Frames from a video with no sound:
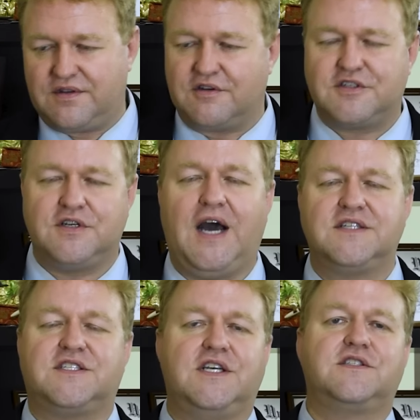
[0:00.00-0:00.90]
There's
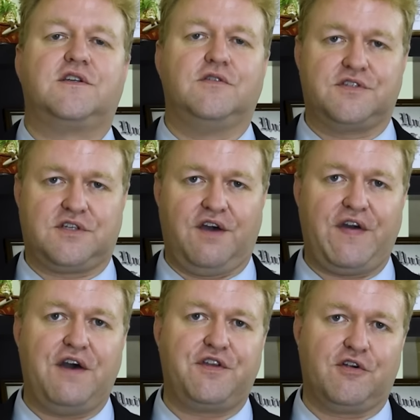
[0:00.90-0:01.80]
nonsensical
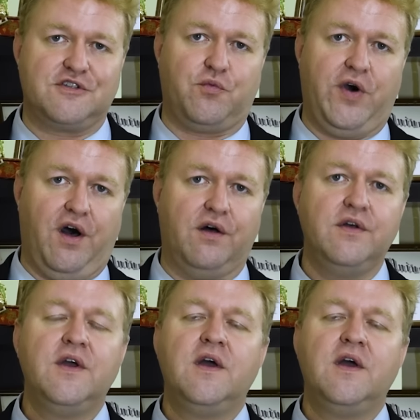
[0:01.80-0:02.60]
stuff out there as well.